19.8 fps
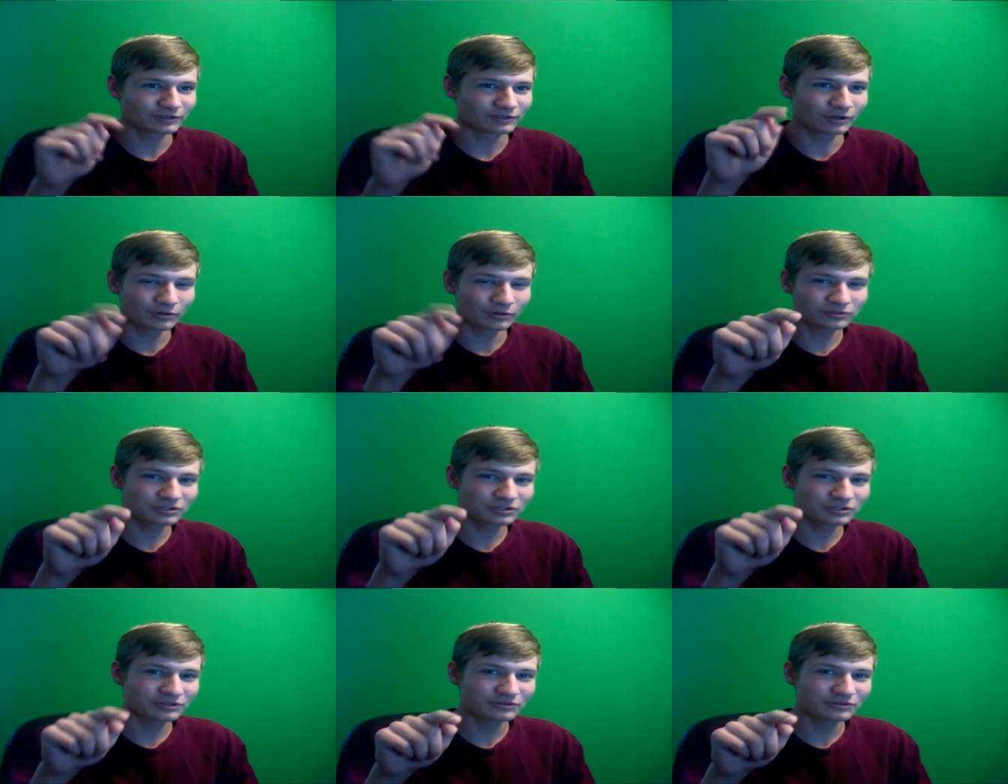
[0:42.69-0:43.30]

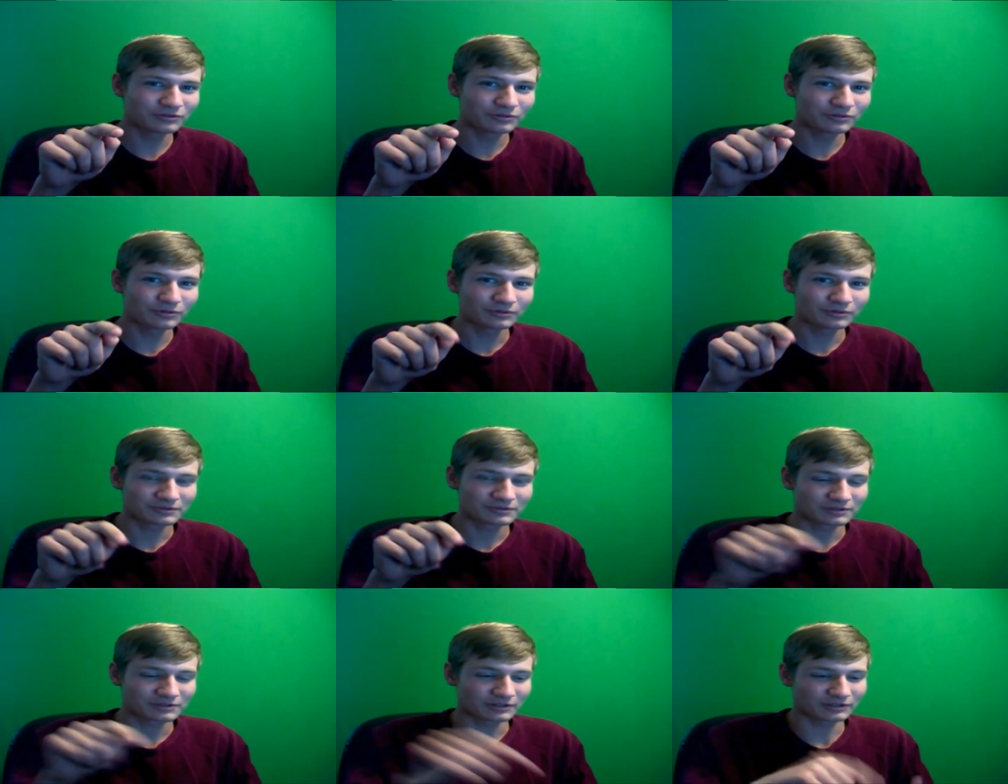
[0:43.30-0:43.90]
Go
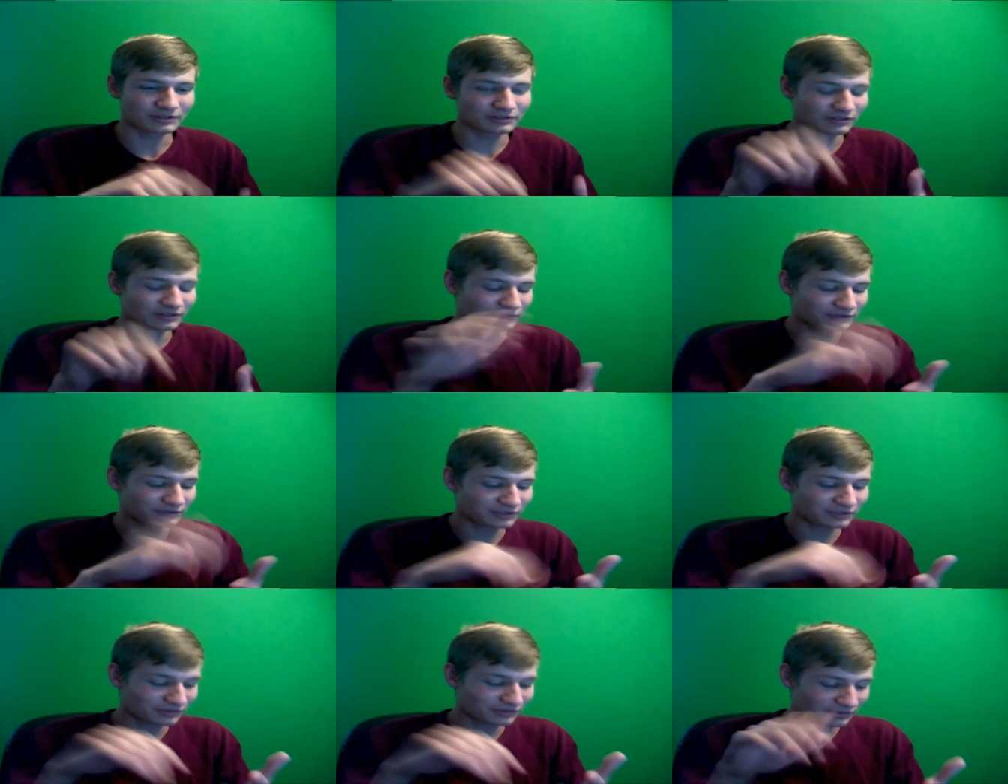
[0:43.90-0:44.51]
to
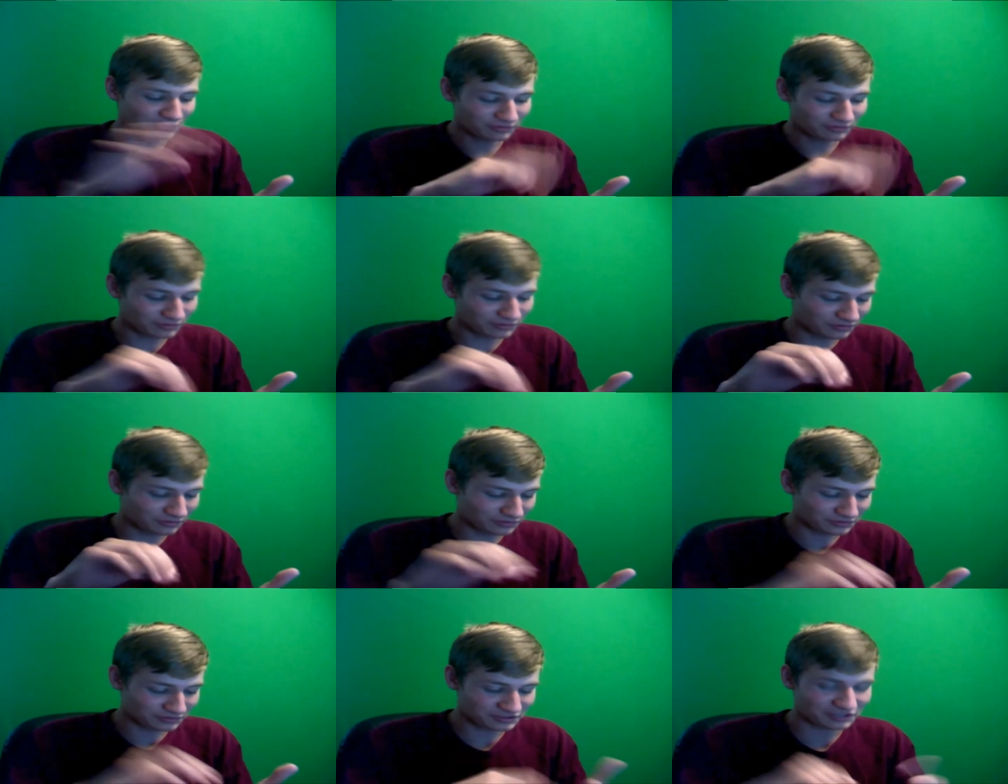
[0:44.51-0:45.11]
your little
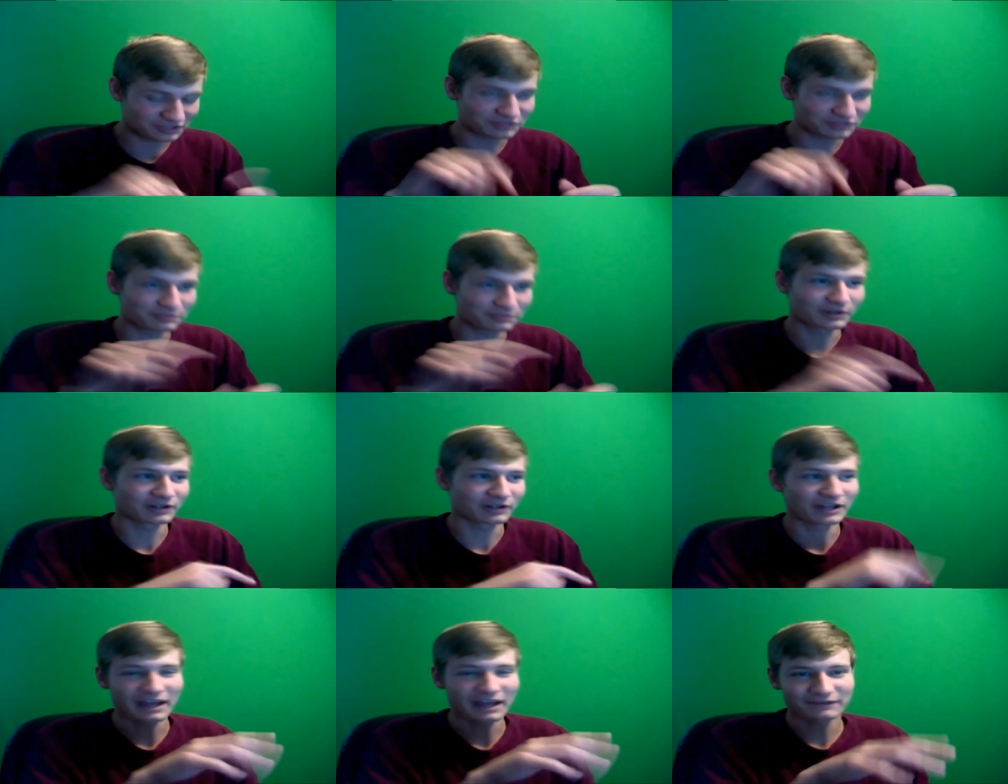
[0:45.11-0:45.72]
Google search
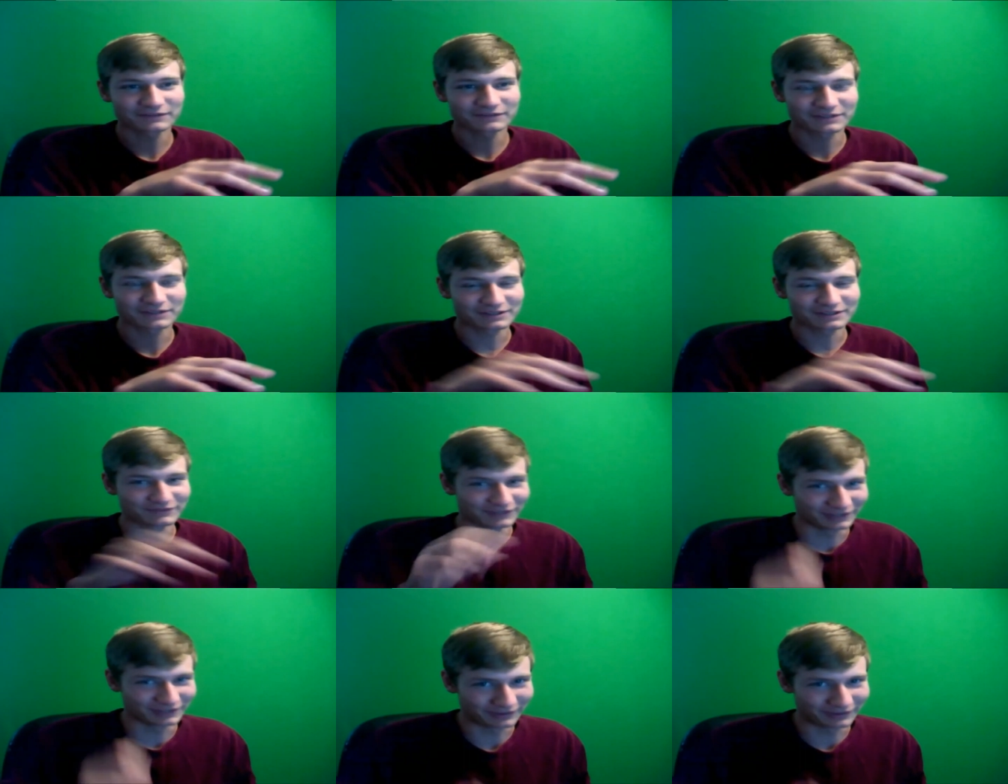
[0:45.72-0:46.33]
bar after
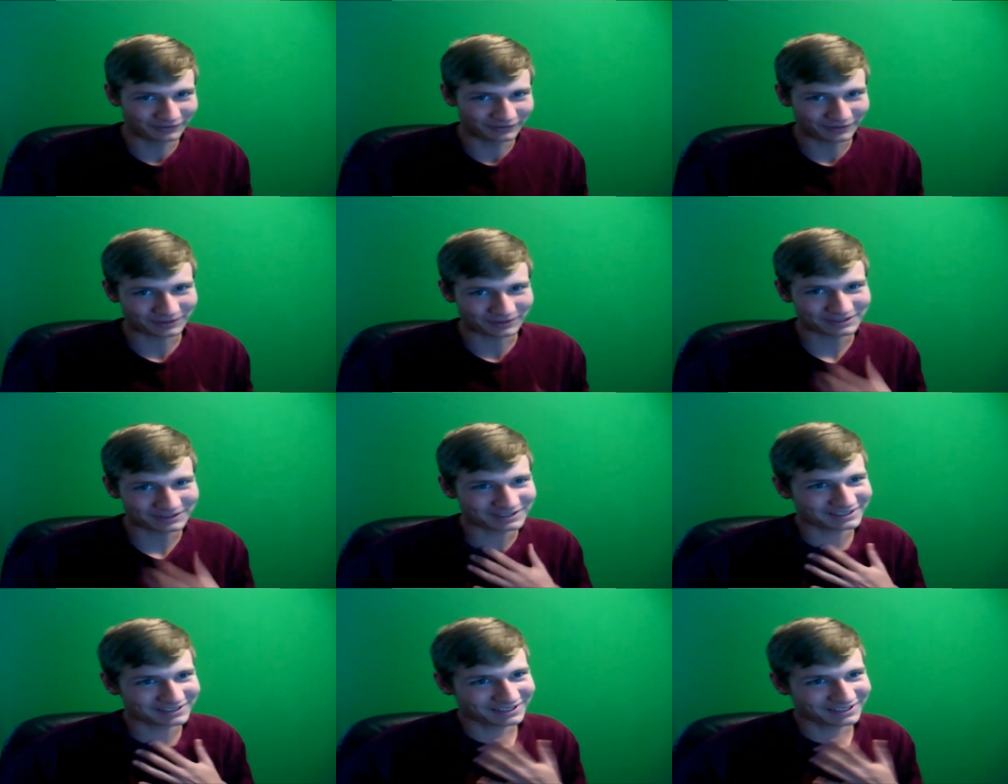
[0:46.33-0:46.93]
this video, of
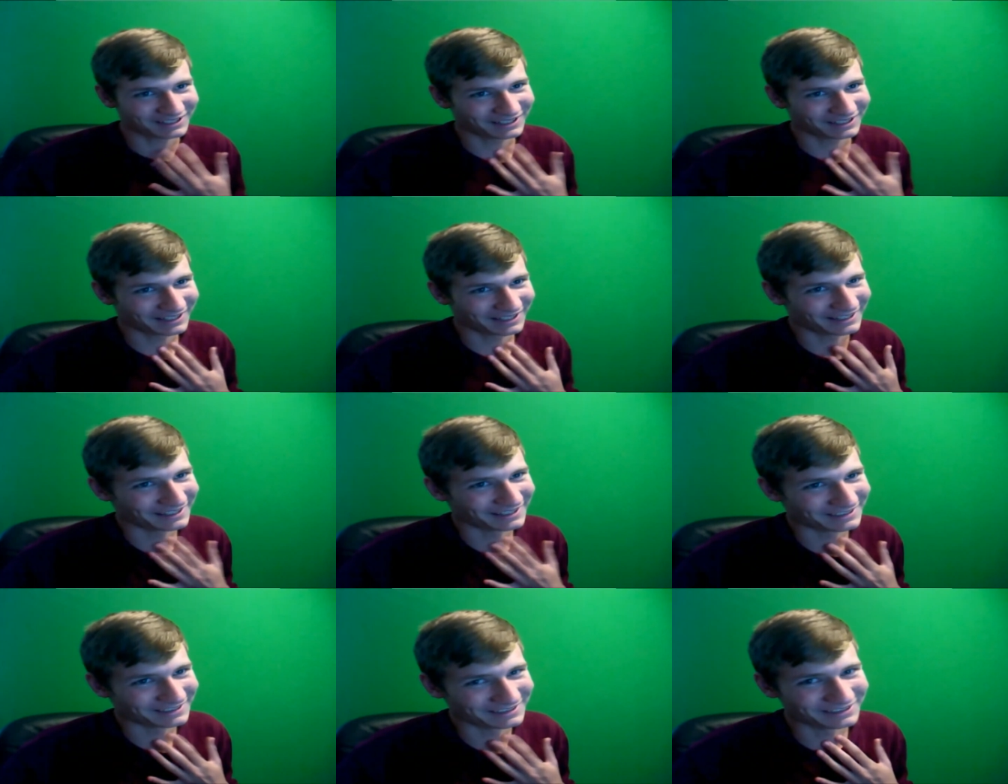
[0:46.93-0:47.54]
course, because
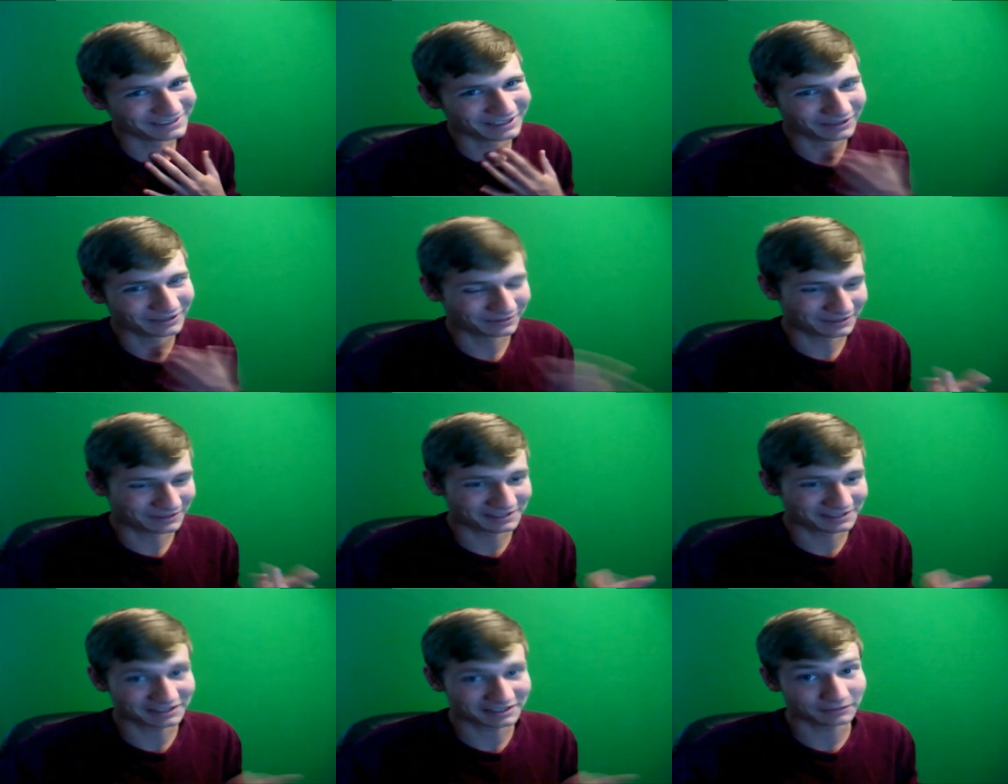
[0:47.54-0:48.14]
you
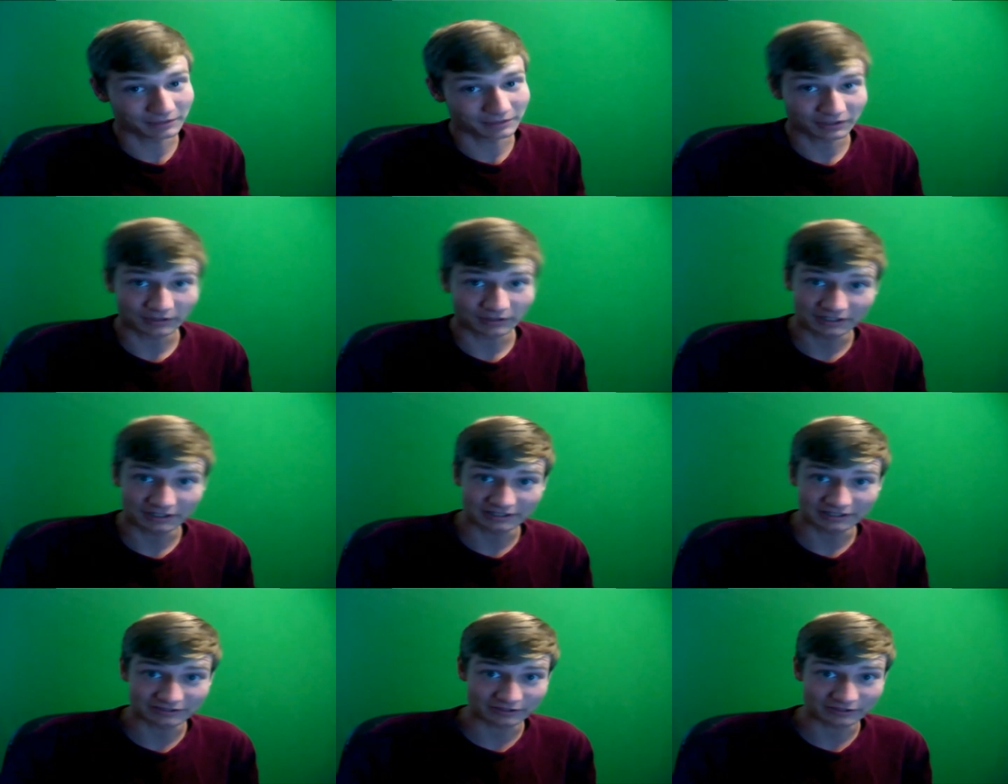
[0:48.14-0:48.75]
know this is gonna be
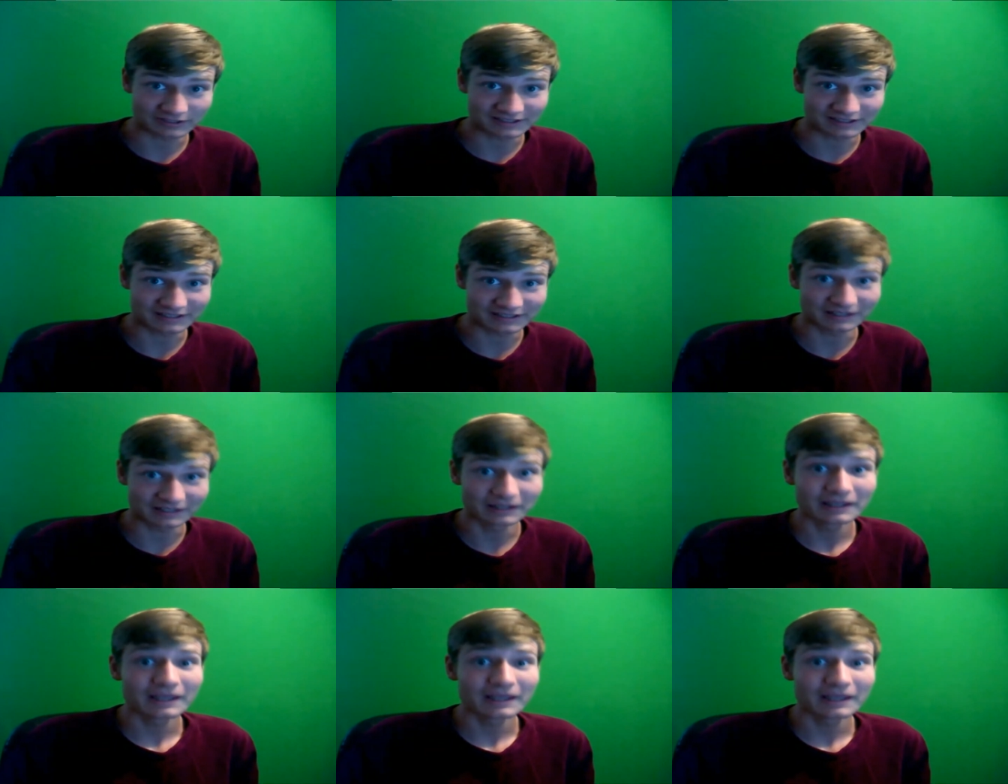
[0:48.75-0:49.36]
quite
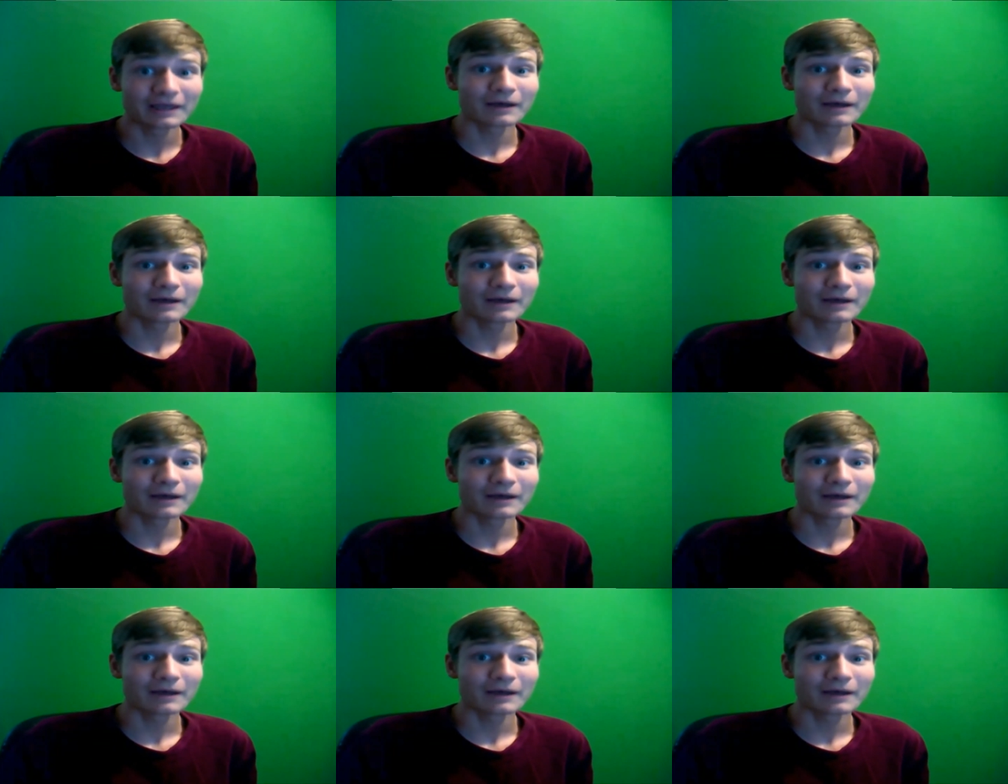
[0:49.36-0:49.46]
interesting.